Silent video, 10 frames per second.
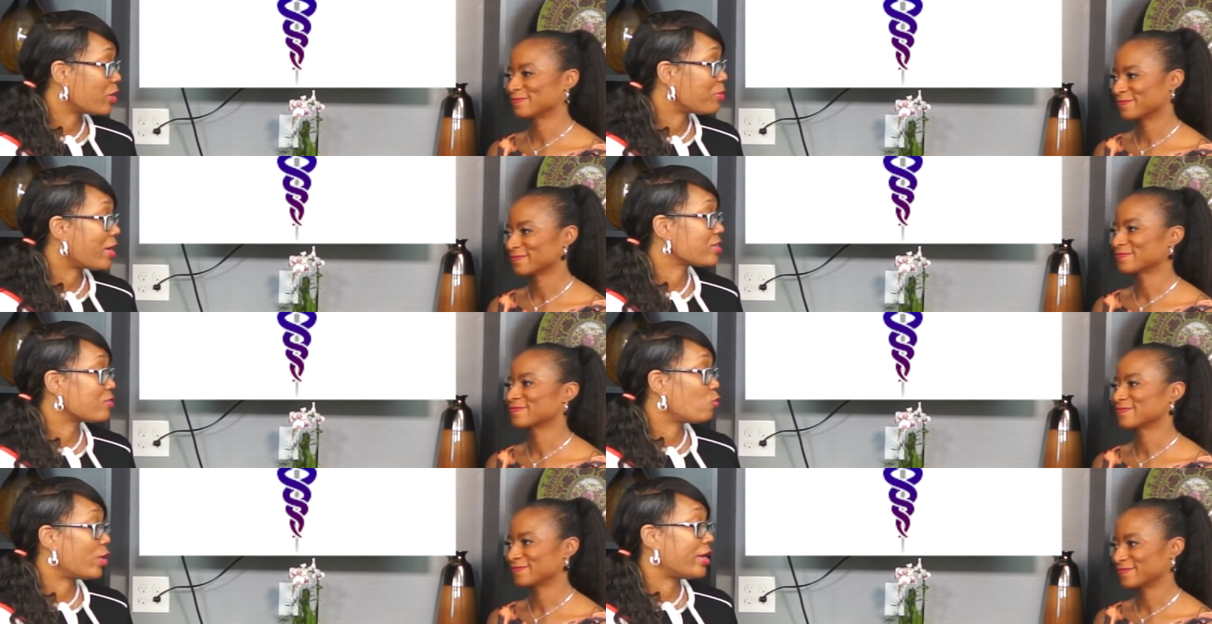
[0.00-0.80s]
Speaker 1: positive
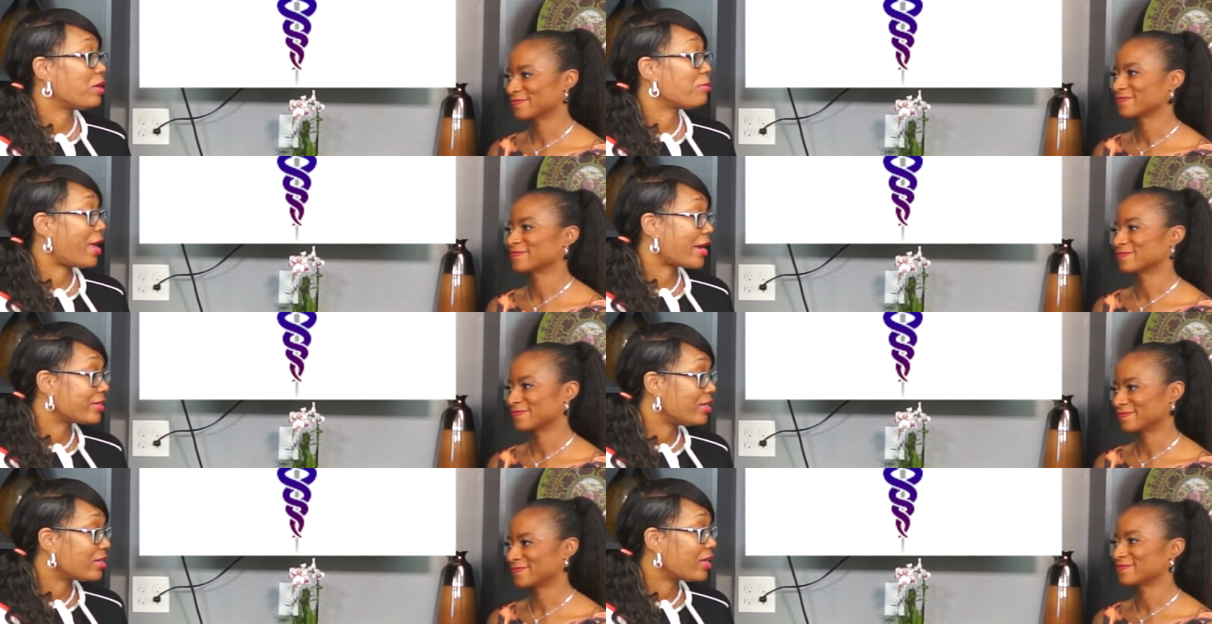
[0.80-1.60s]
way,
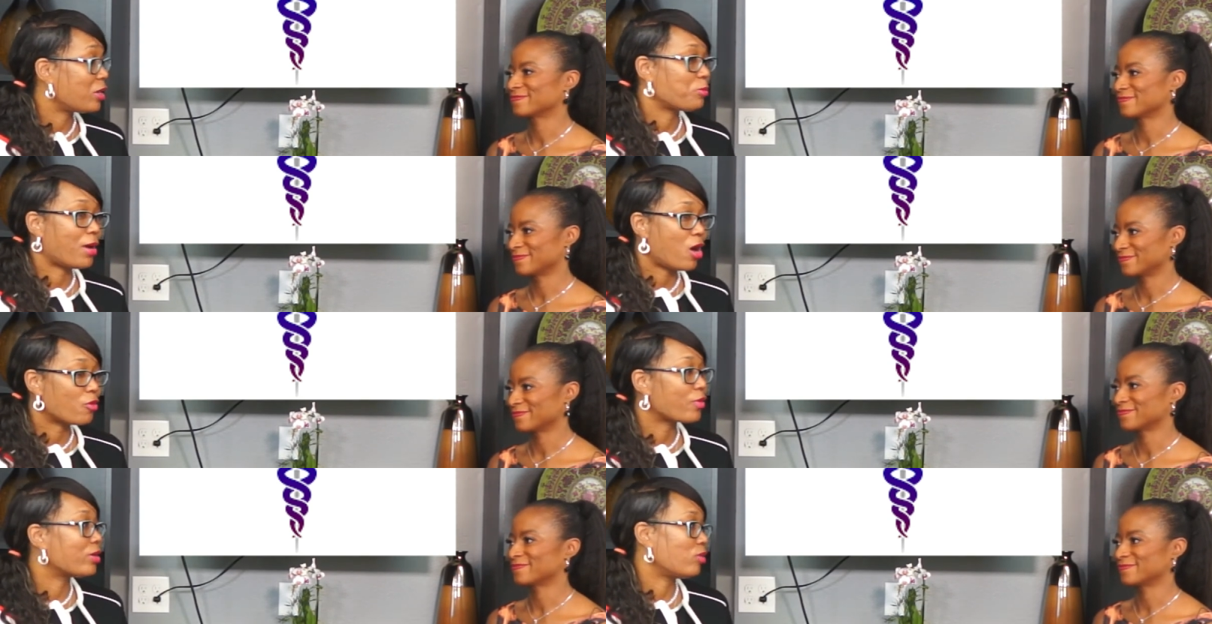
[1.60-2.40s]
impacting and
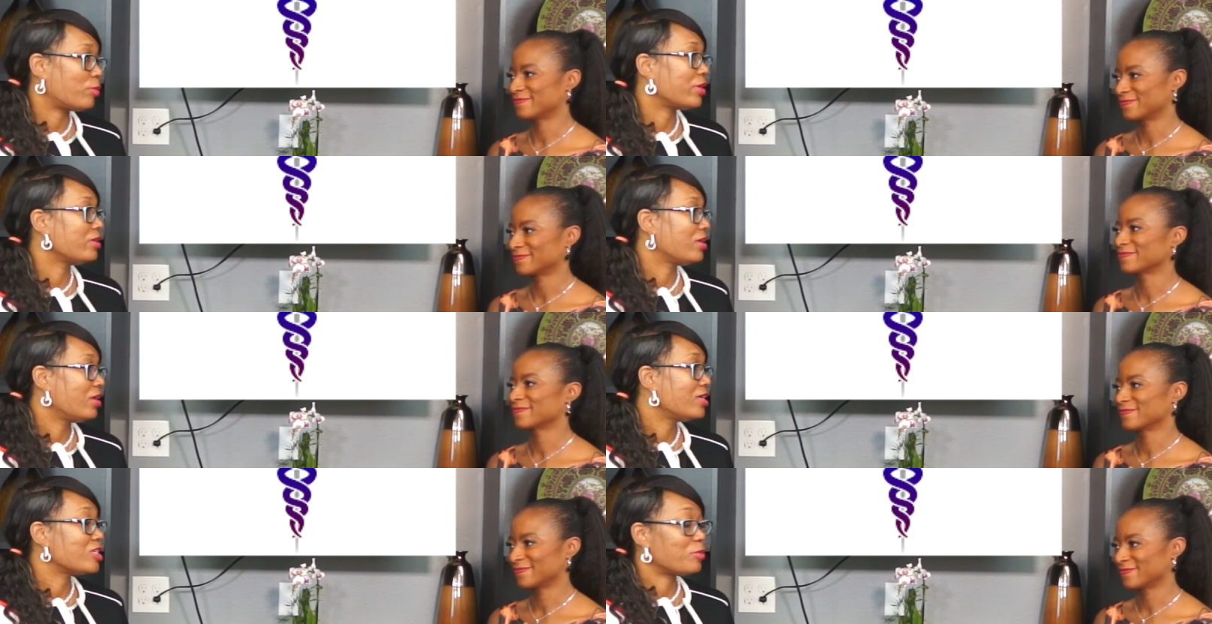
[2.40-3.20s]
empowering women
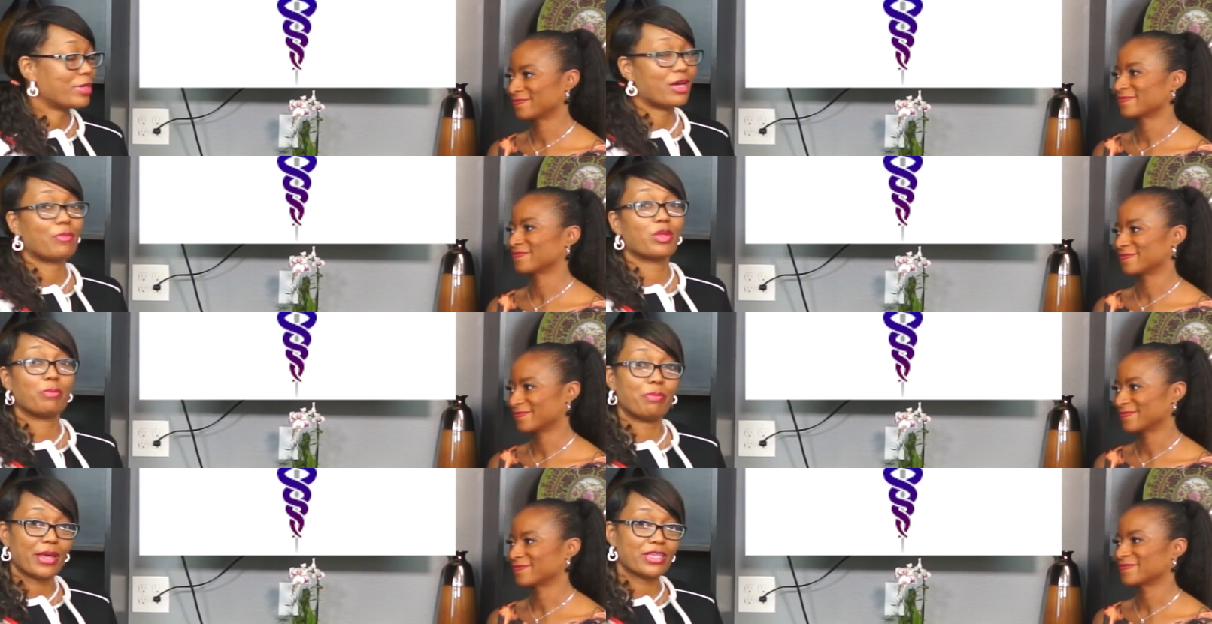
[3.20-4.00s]
to become the
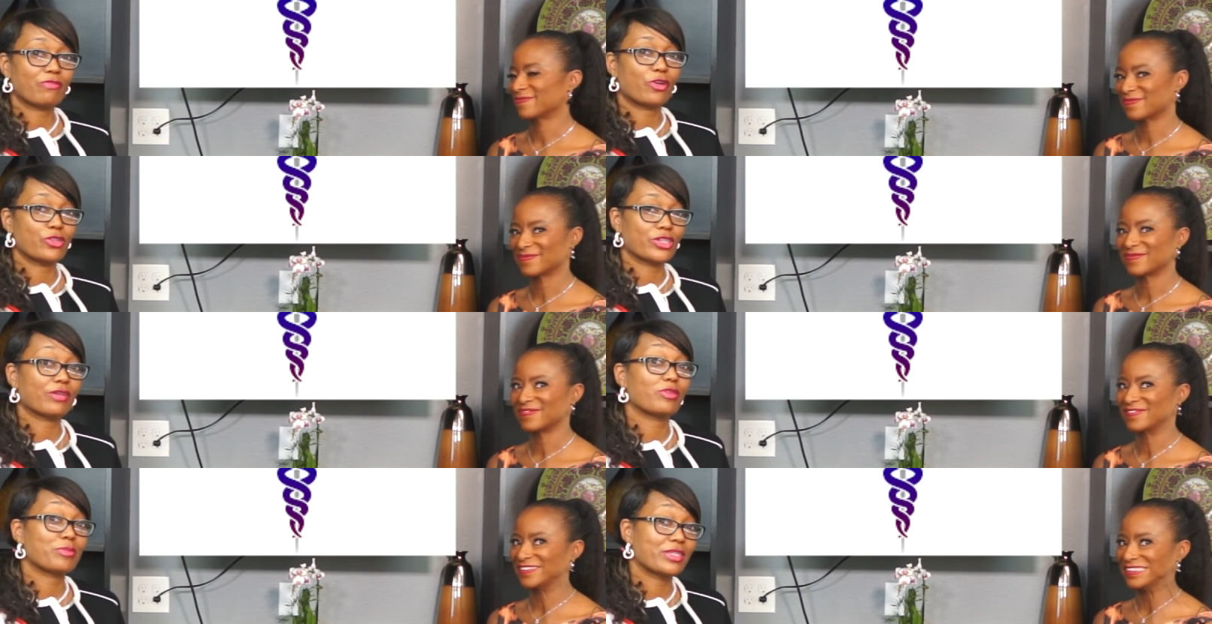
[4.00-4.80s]
best version of
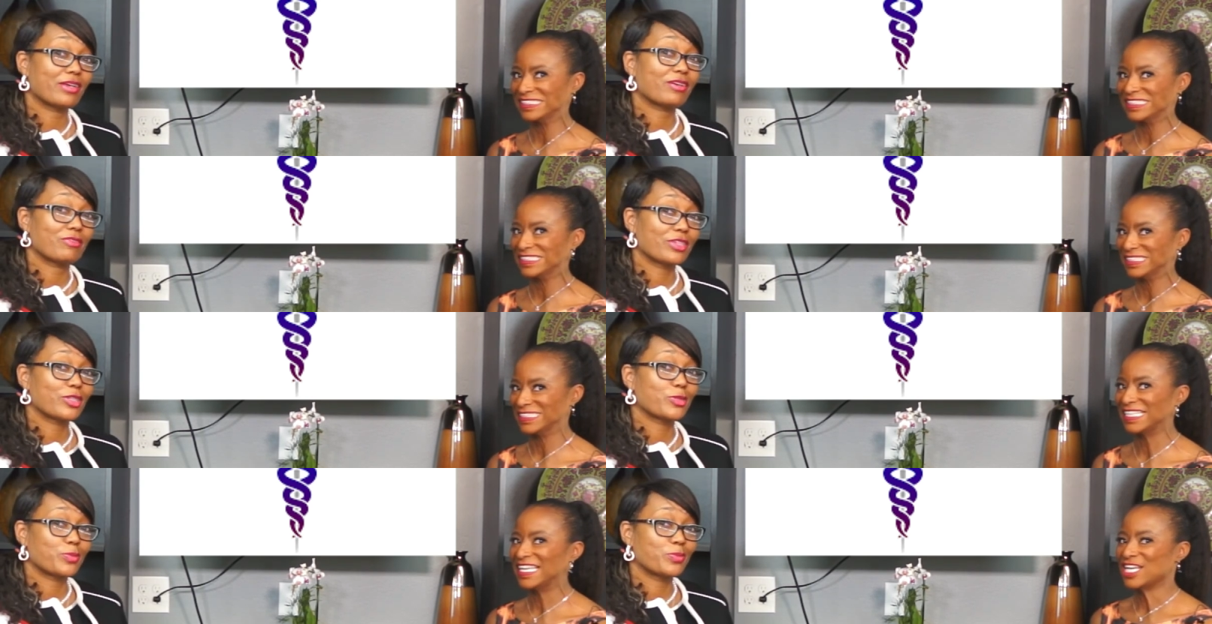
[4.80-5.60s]
themselves.
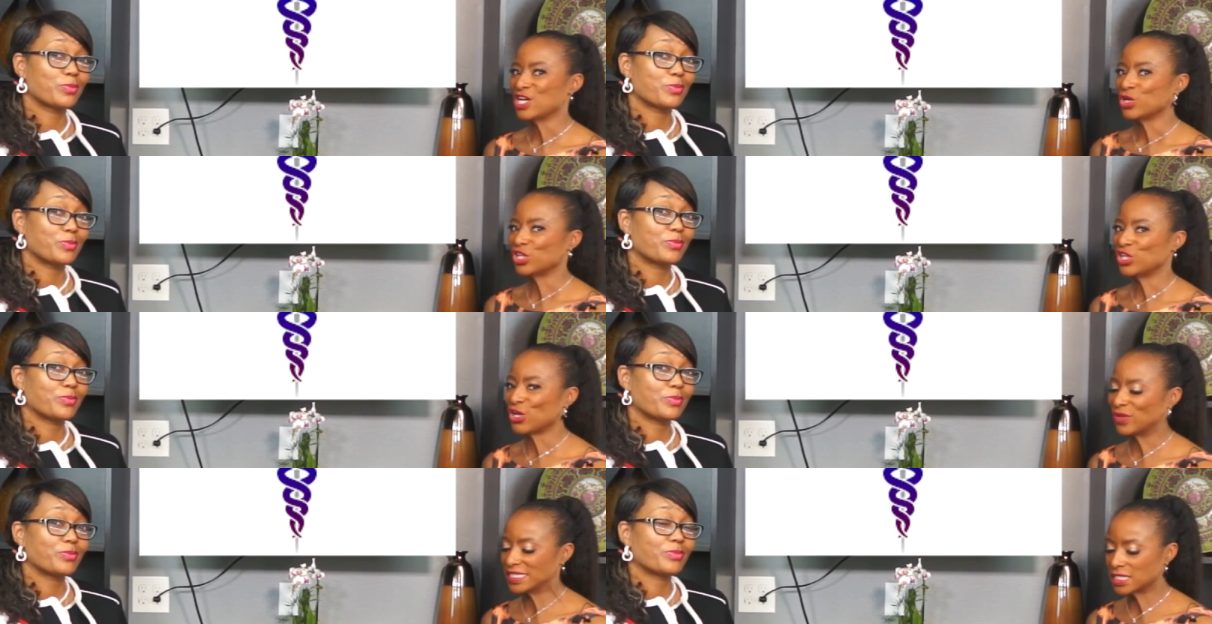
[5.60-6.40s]
Speaker 2: You know,
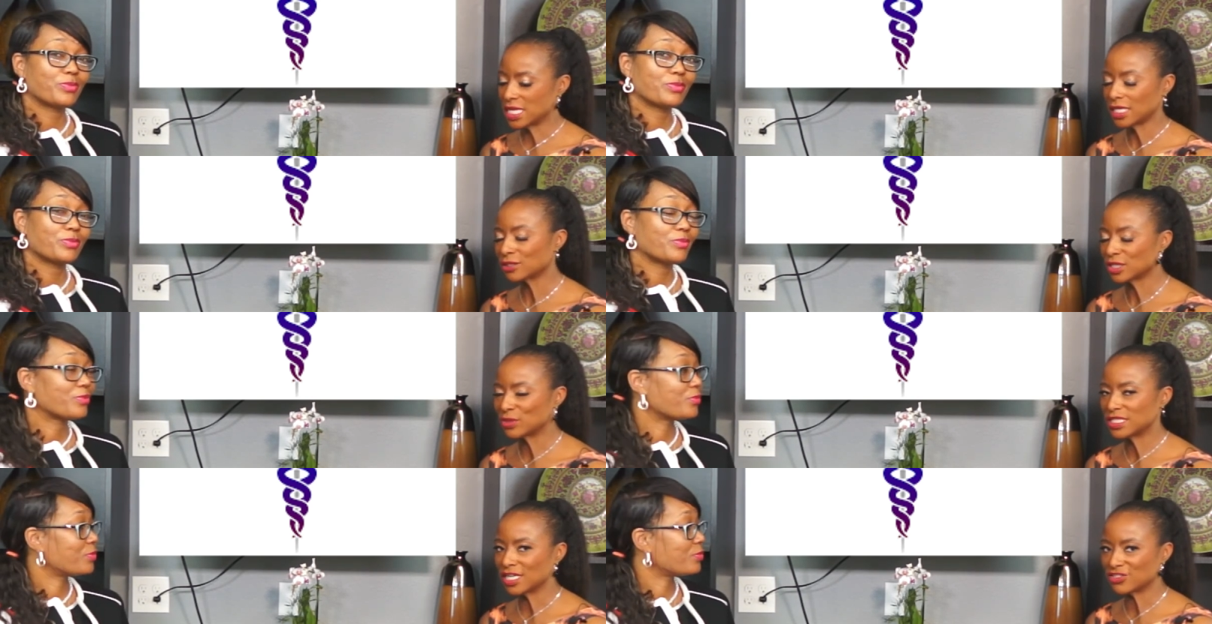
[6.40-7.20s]
it's not only what
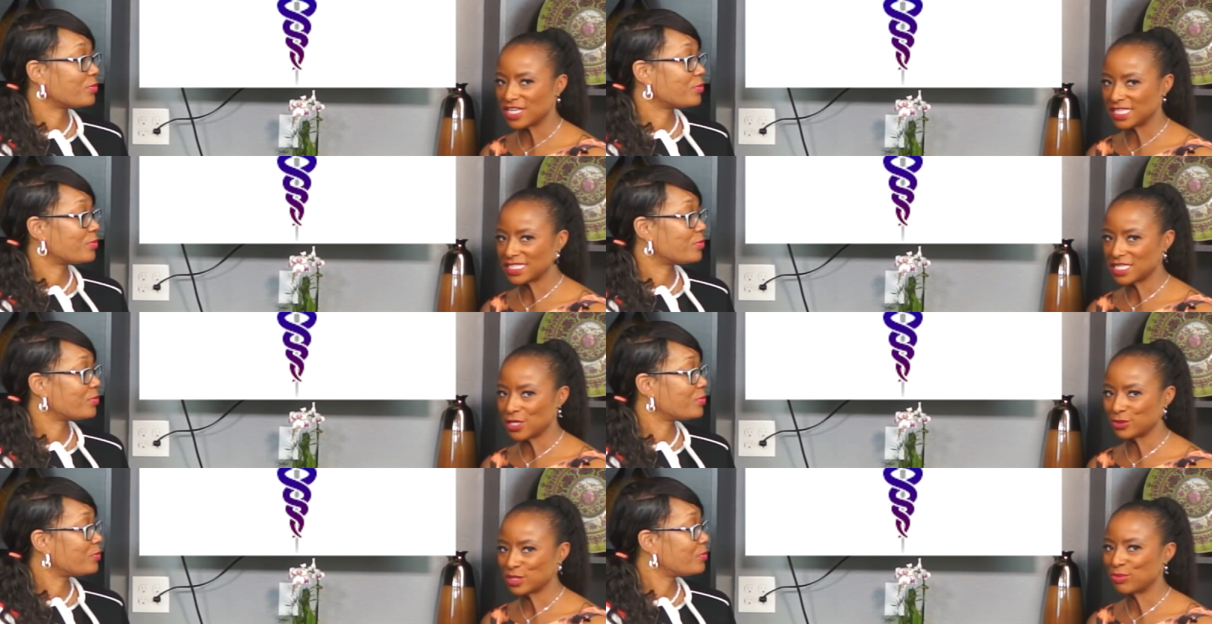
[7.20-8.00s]
Dr. Nancy
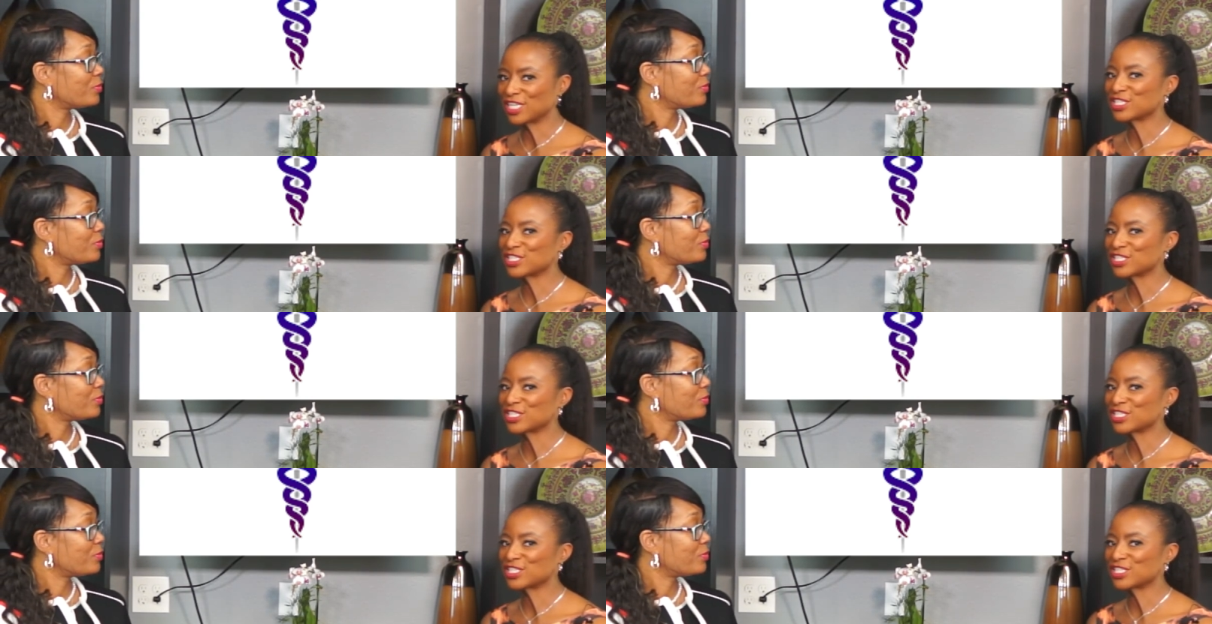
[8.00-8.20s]
knows, but it's